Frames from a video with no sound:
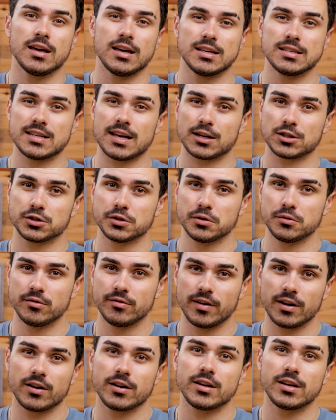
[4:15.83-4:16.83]
is actually
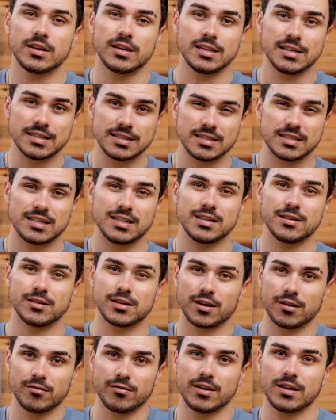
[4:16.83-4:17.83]
very easy and
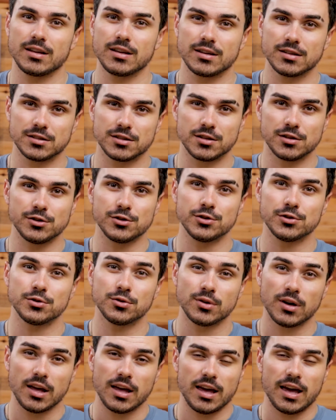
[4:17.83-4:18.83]
convenient to do,